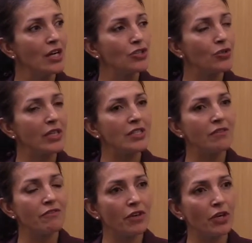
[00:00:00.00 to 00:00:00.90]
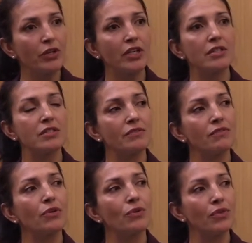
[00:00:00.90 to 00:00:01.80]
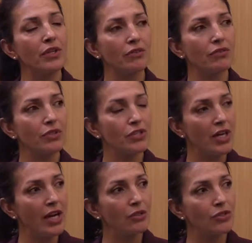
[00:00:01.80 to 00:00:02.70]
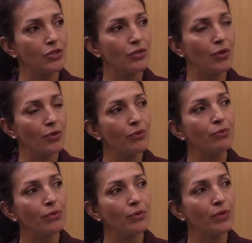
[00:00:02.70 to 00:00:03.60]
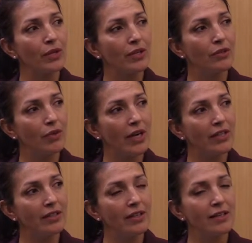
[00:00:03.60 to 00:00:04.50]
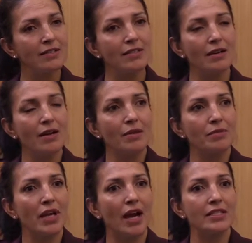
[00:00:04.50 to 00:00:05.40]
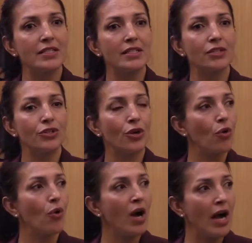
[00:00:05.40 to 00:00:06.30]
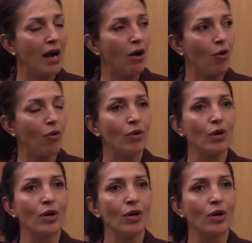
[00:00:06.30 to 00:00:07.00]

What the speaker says: So it is a very difficult thing for a child to go through, right? Because, I didn't know how